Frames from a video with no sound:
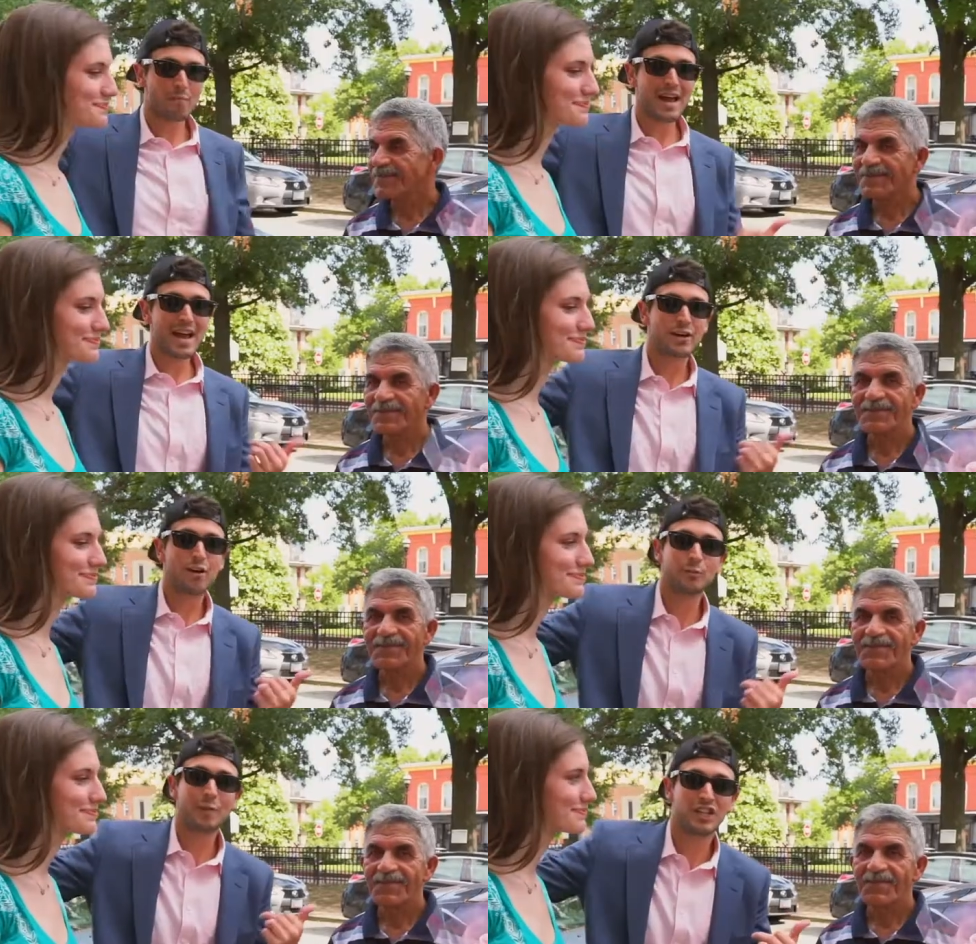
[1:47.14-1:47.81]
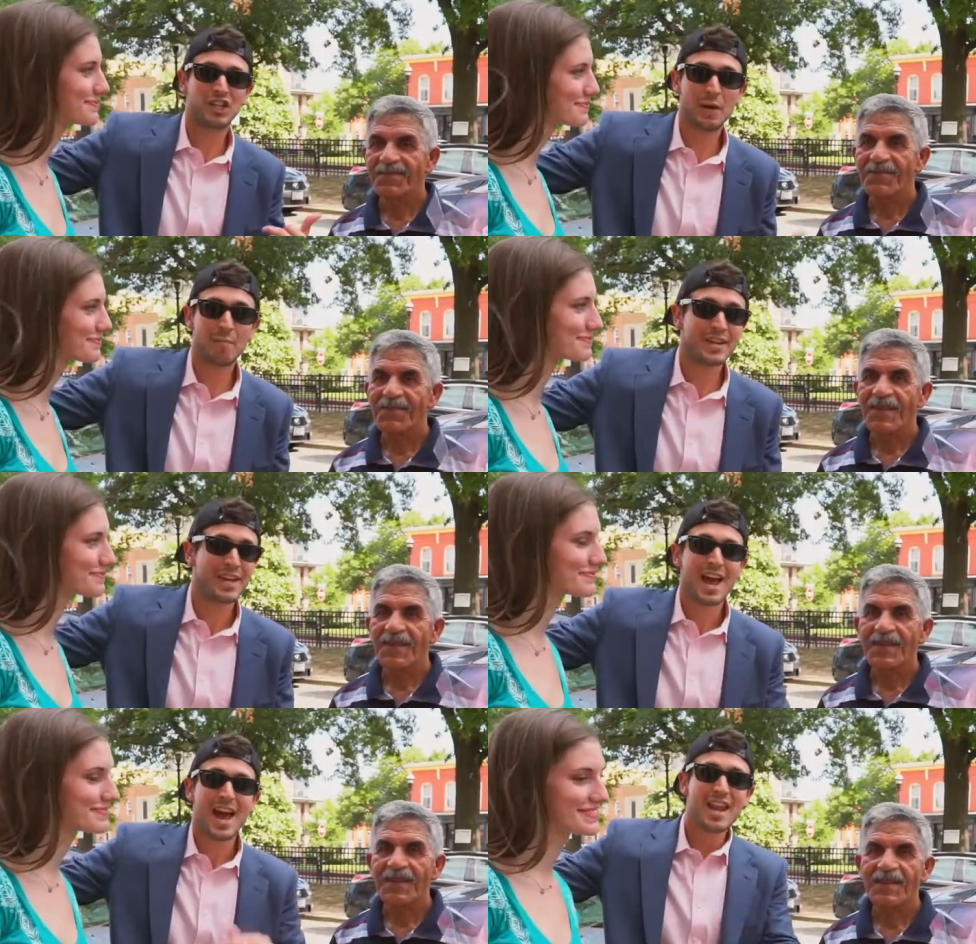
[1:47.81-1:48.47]
Speaker 1: My man goes by
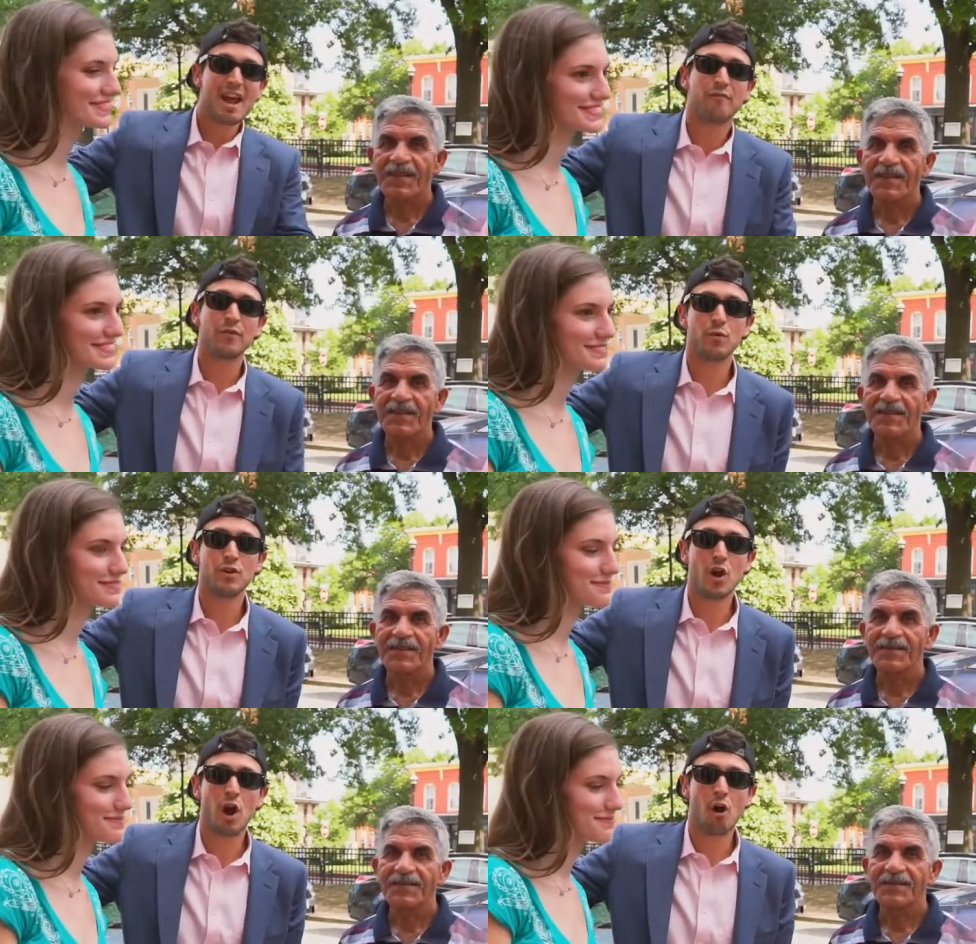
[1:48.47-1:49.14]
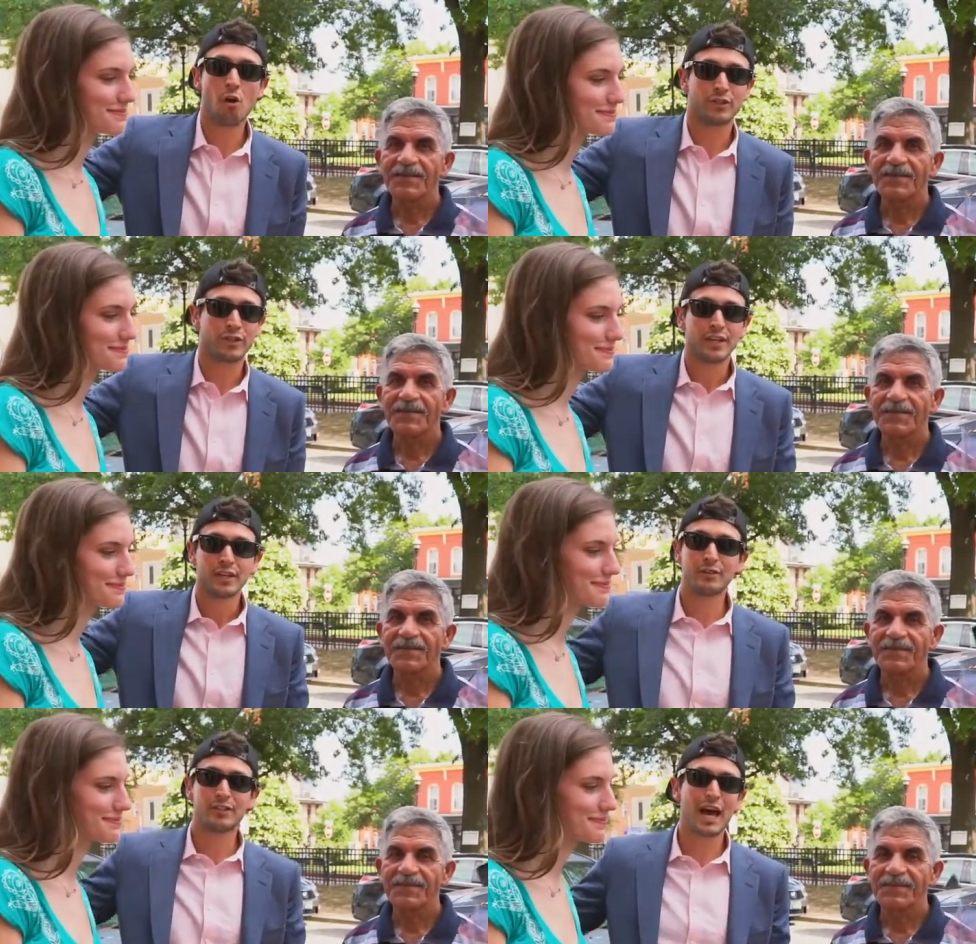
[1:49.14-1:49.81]
Jimmy, and everyone
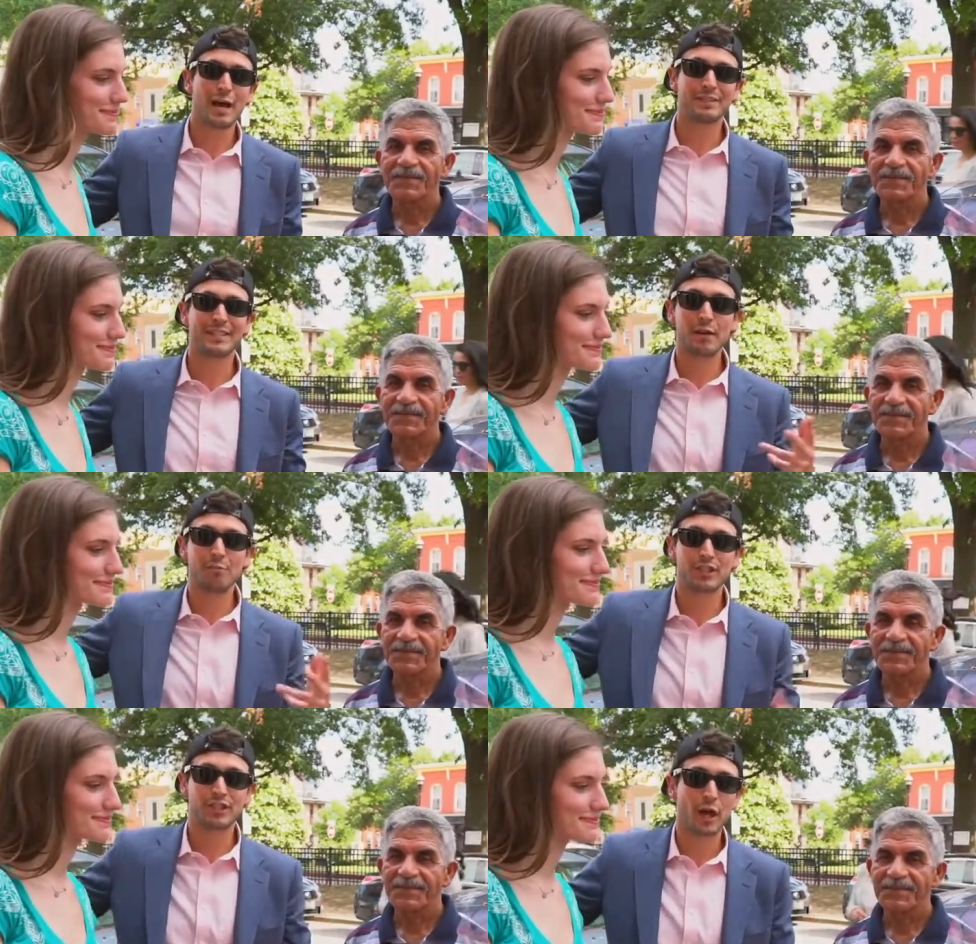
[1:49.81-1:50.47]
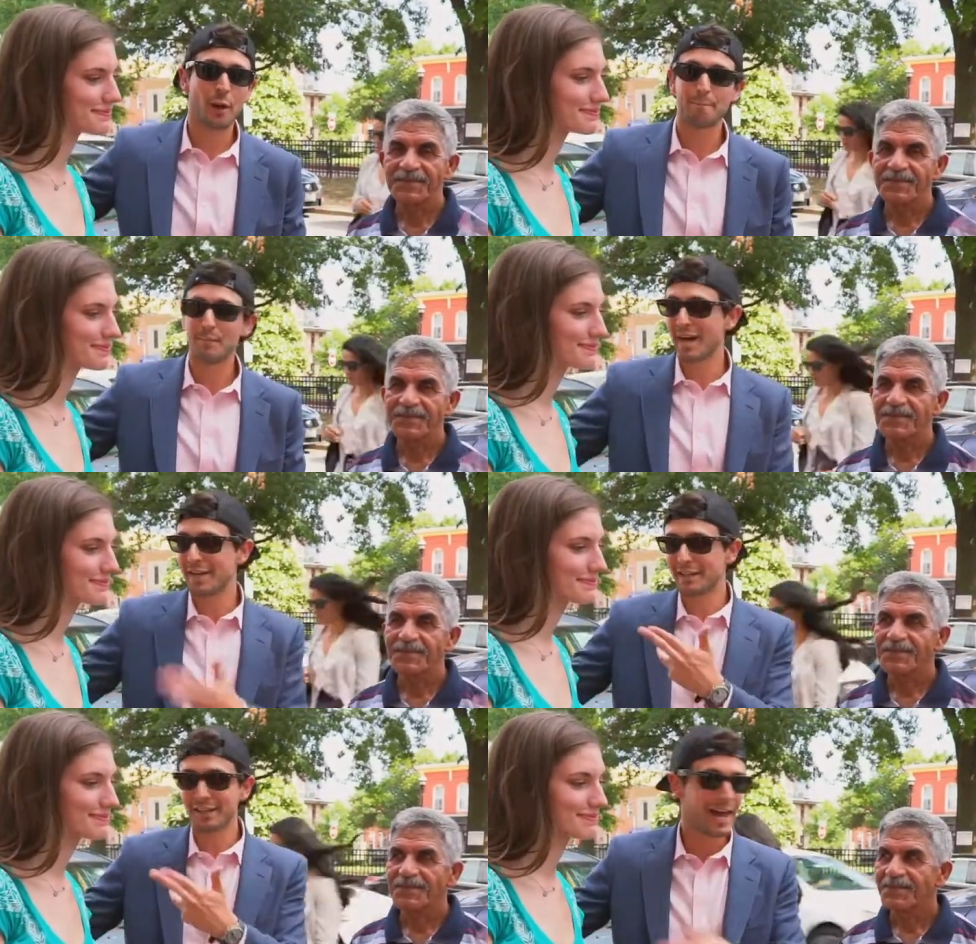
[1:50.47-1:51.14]
knows. You stop, say what's up,
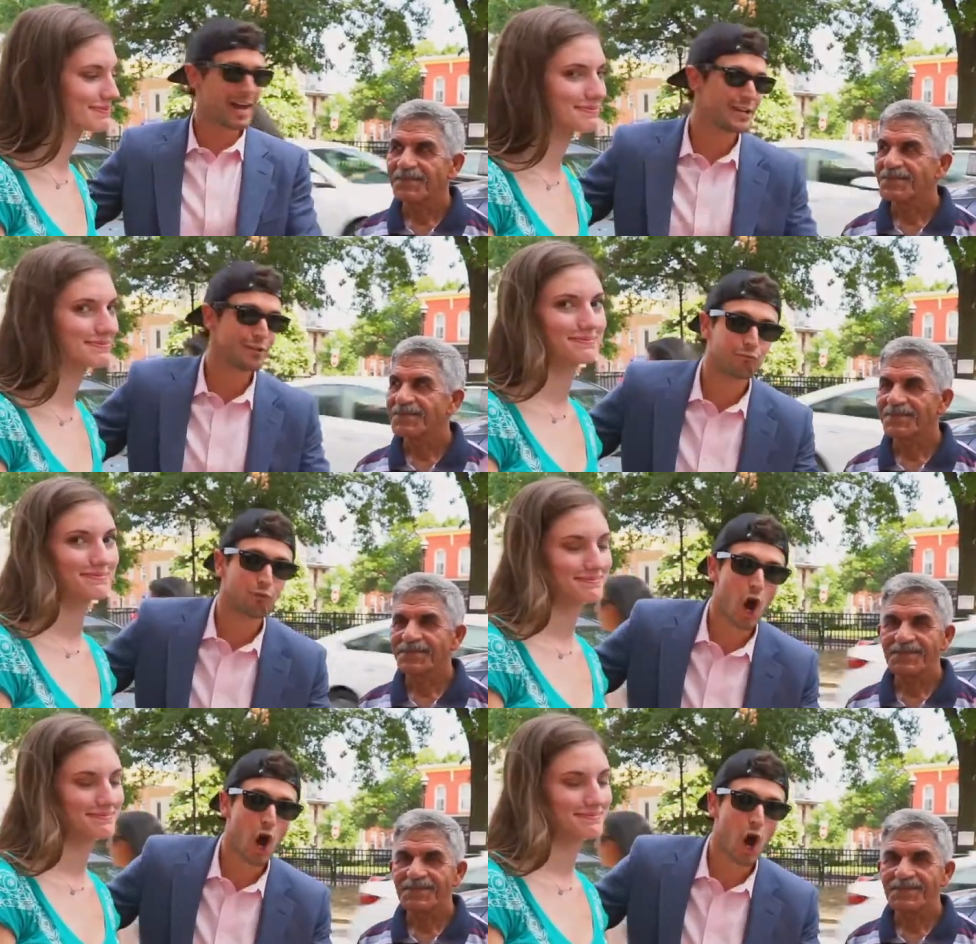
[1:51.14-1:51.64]
and buy your lady your